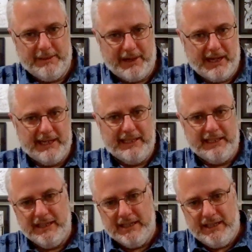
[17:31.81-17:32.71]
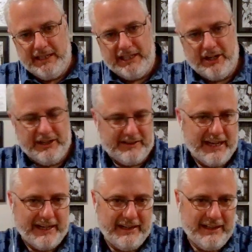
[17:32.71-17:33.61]
and behind it, he's
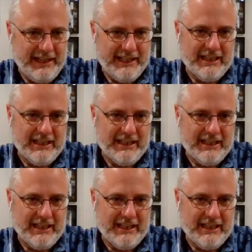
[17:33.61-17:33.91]
got a hidden